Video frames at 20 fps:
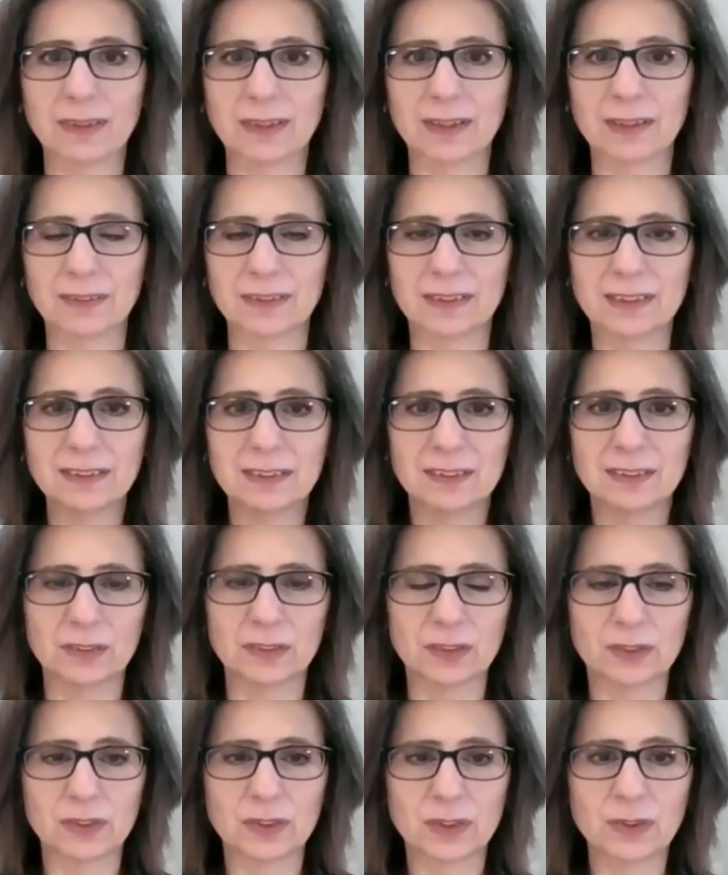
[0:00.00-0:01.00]
our
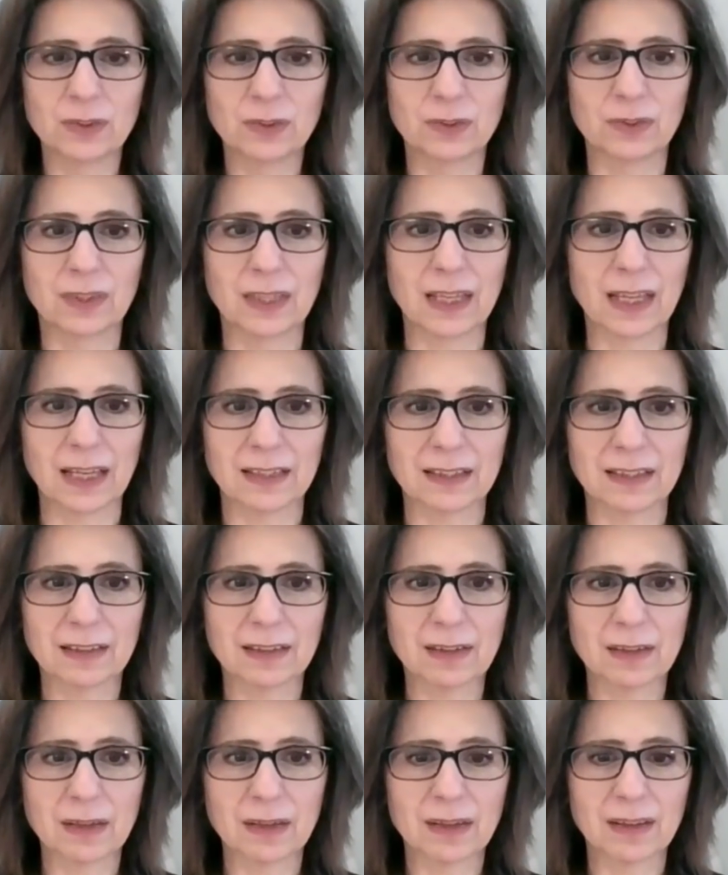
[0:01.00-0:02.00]
listeners too that
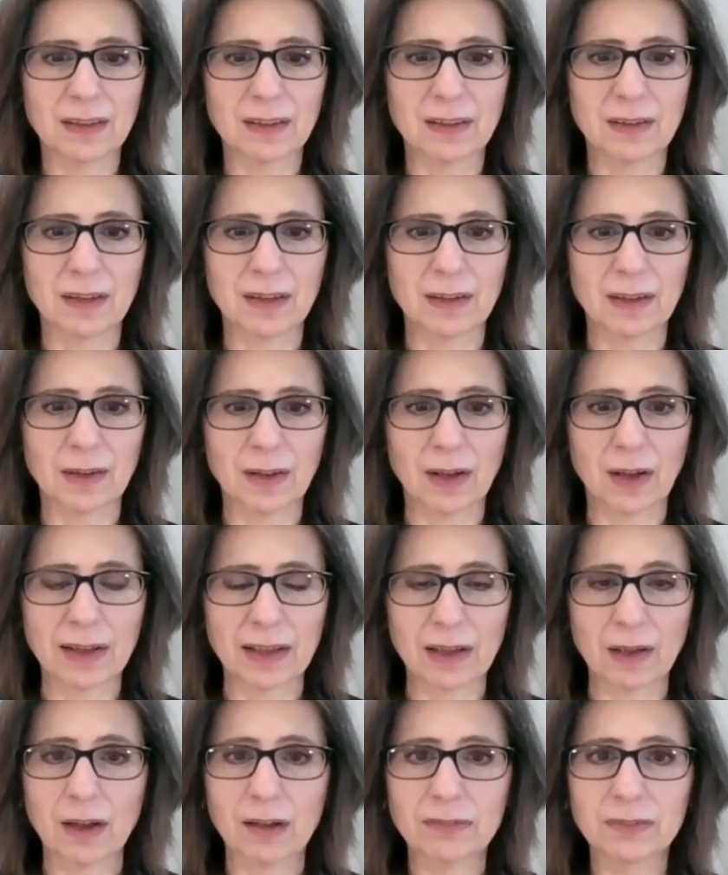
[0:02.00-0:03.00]
I
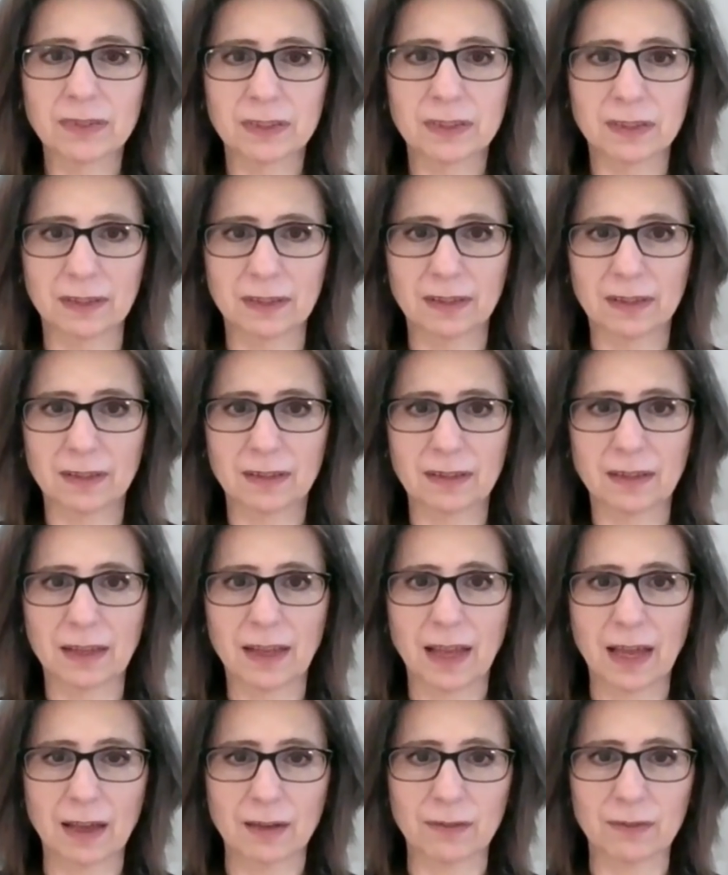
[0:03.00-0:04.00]
often
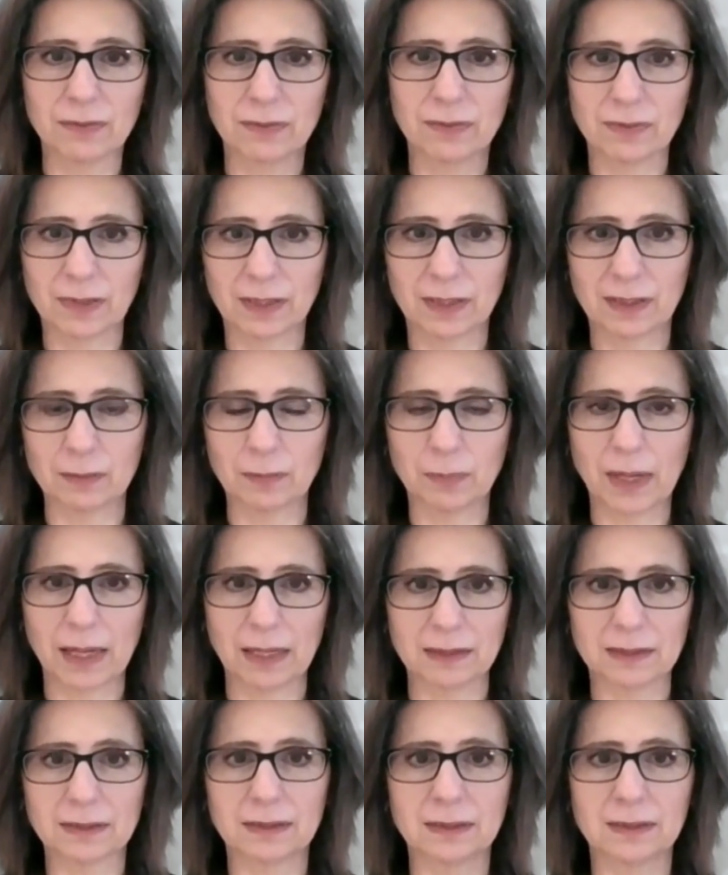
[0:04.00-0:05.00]
have in the
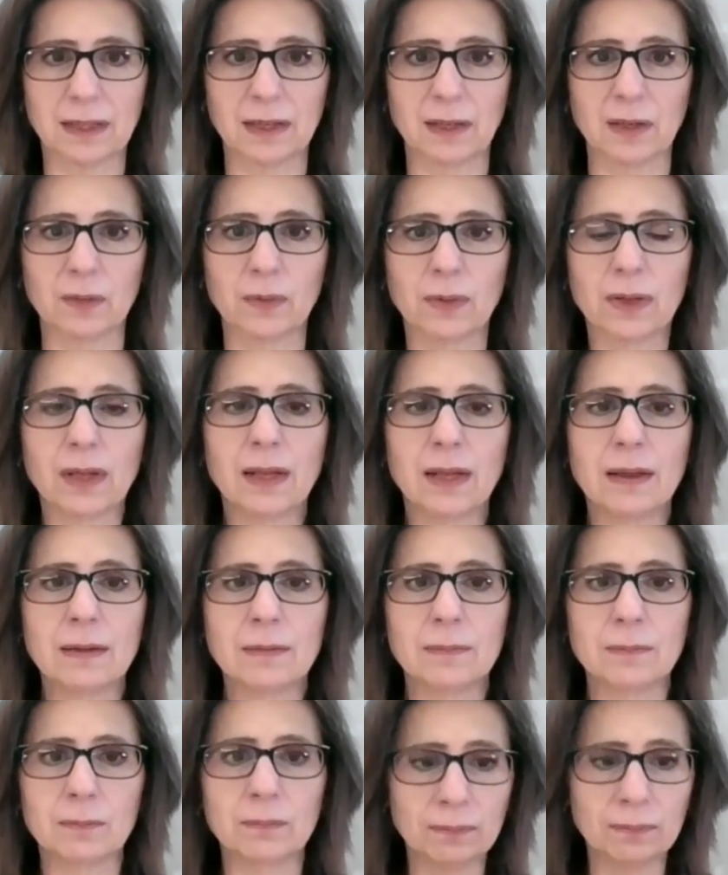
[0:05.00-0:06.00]
past now
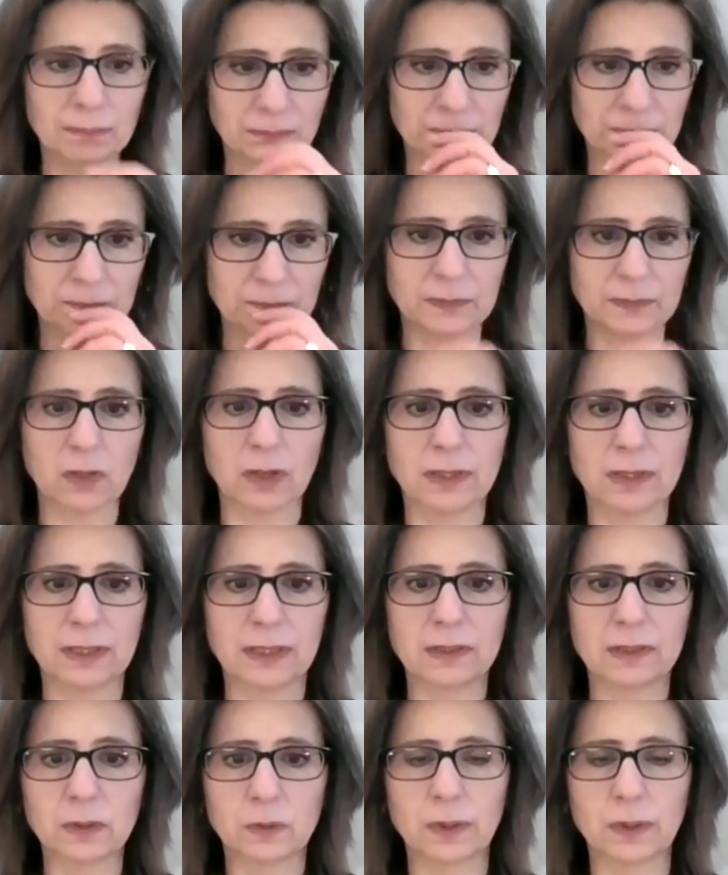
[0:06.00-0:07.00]
gone
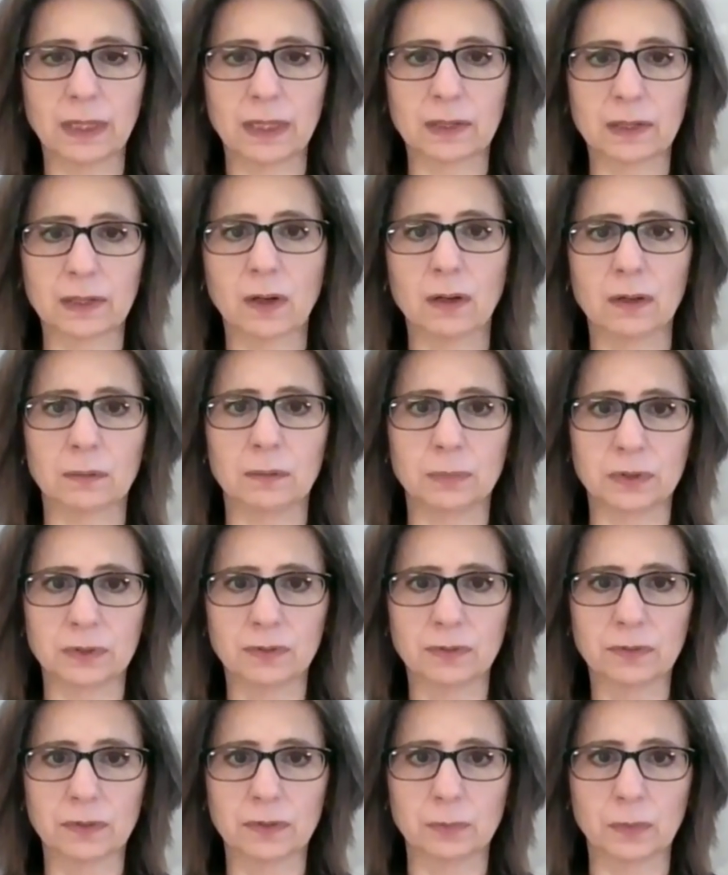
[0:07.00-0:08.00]
into what I call
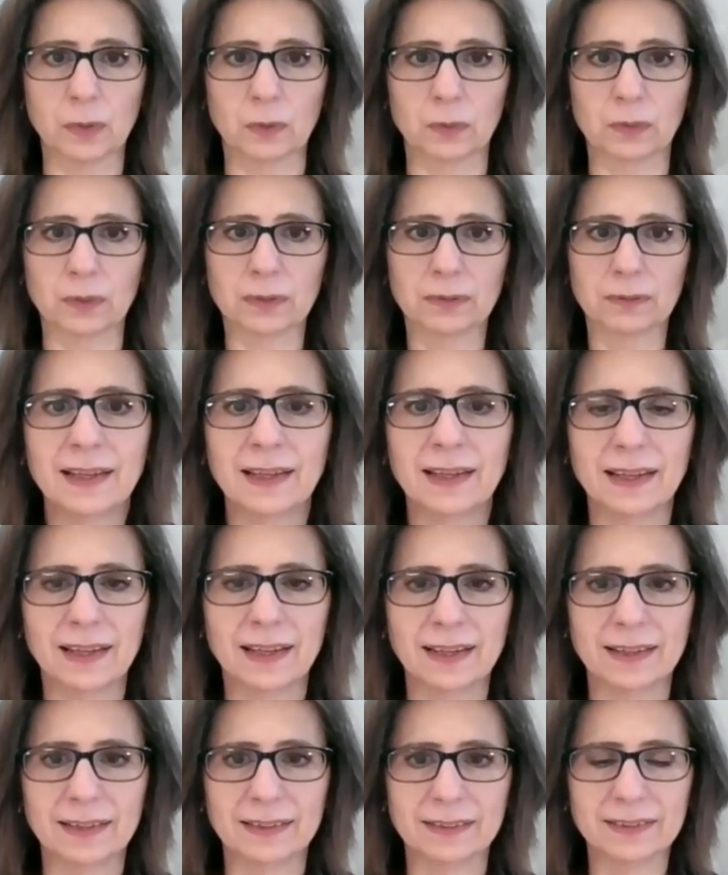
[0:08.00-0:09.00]
observer mode.
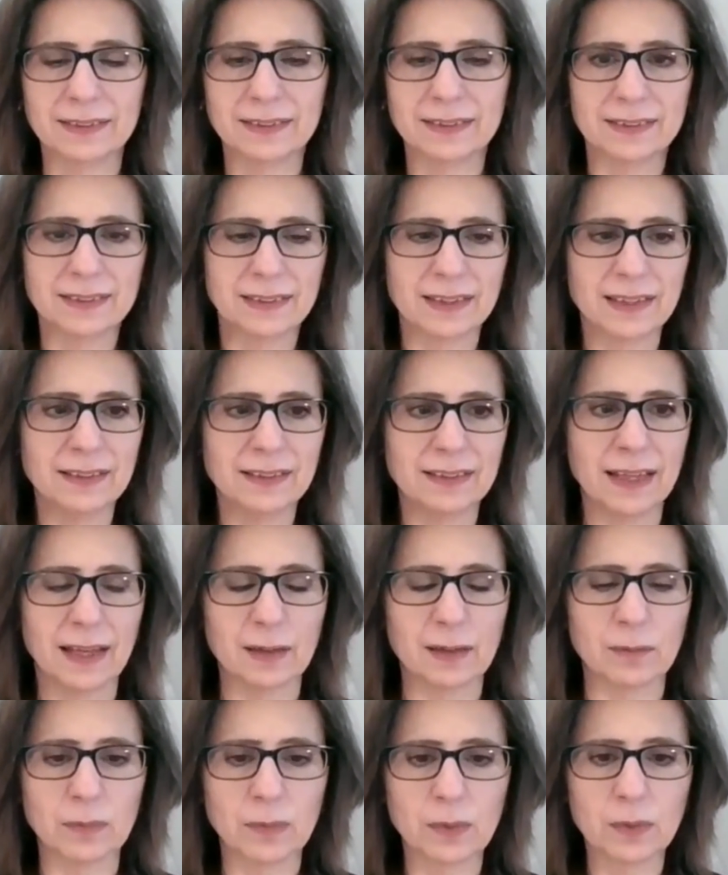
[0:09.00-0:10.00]
And in
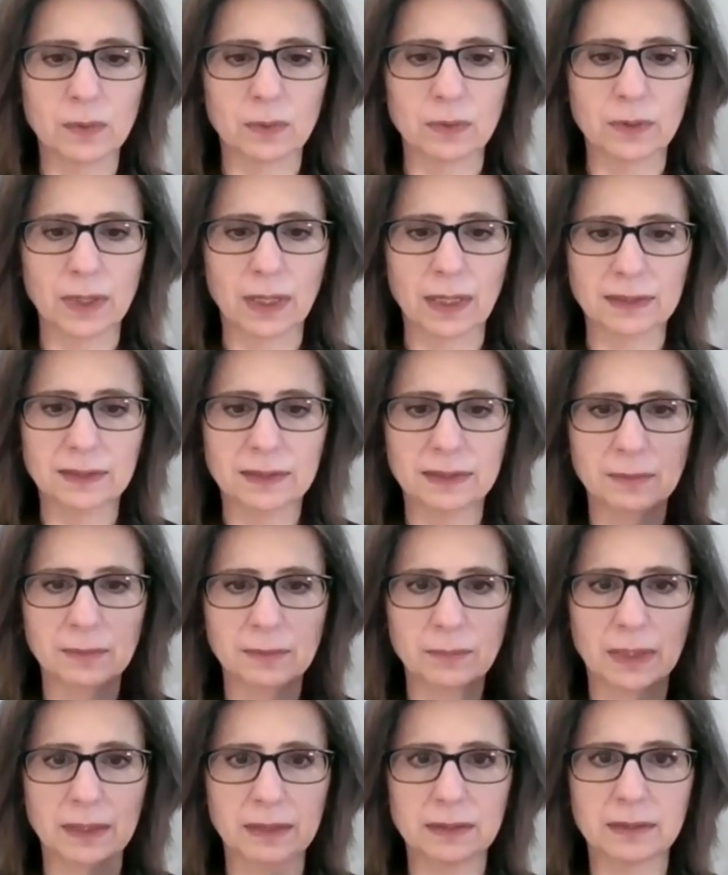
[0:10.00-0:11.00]
that mode, I see
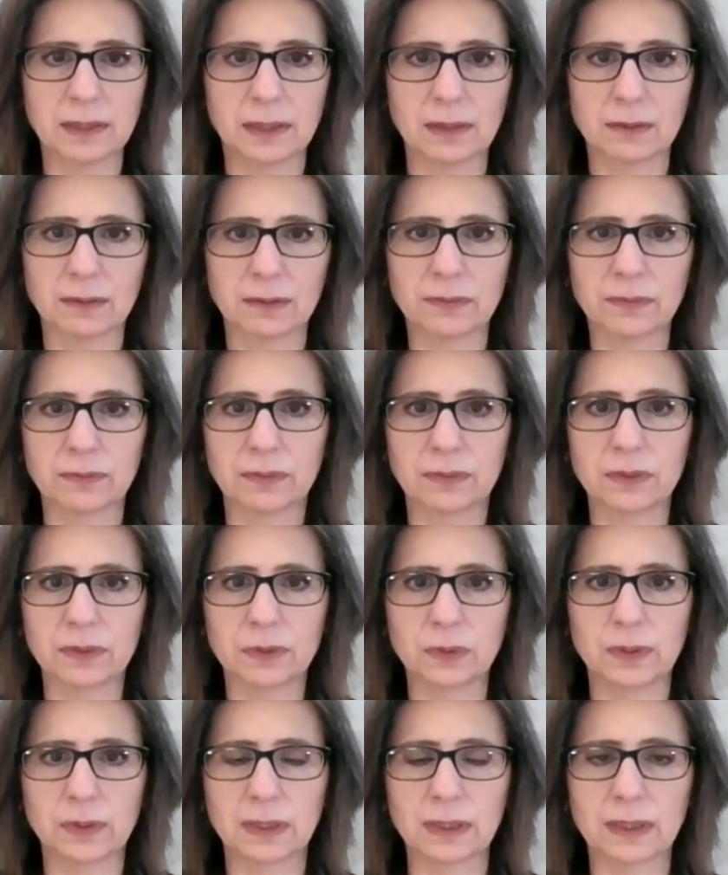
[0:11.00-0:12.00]
myself
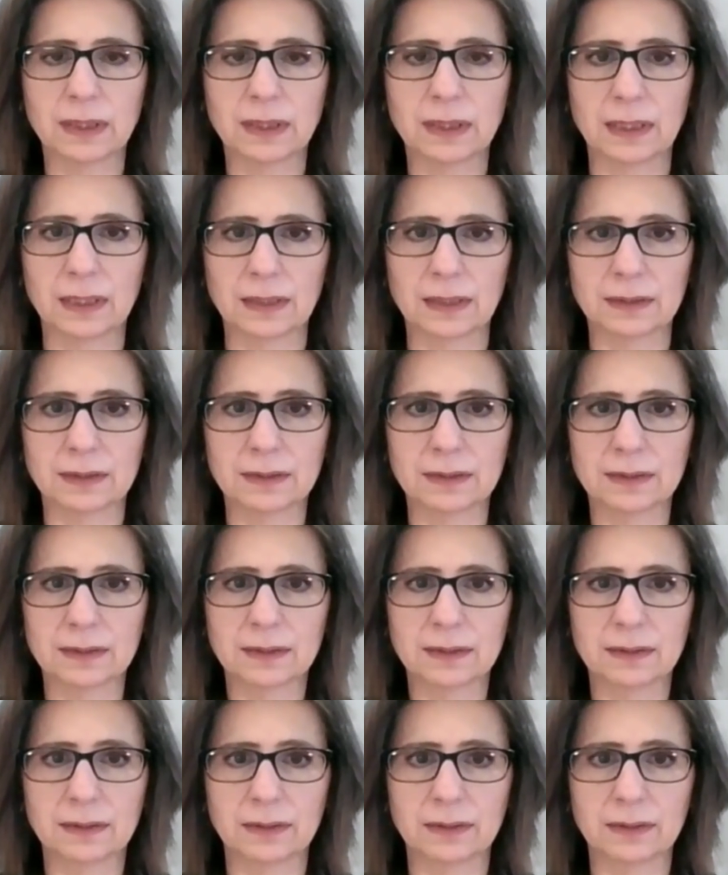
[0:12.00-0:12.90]
doing things